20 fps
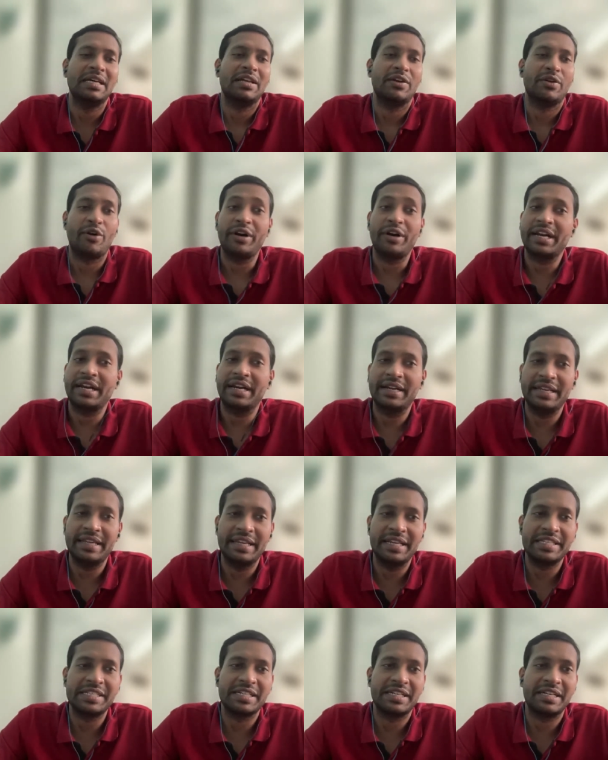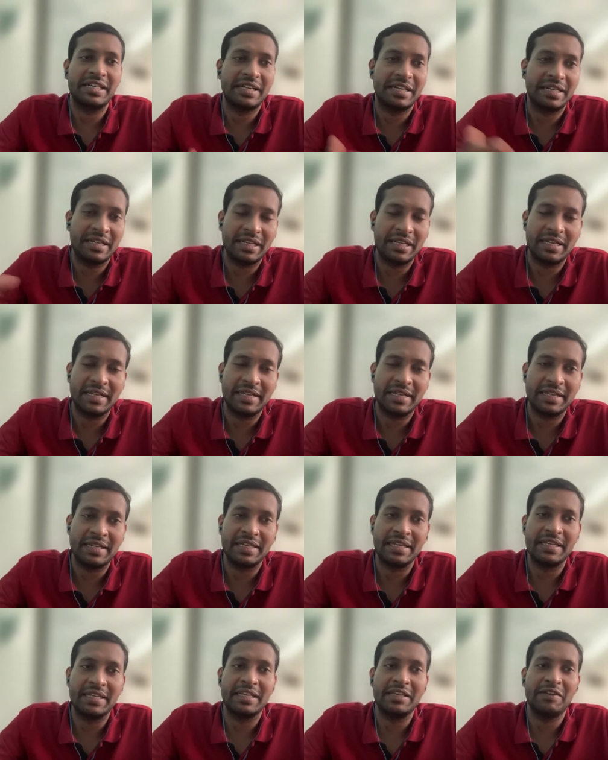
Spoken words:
not get denatured in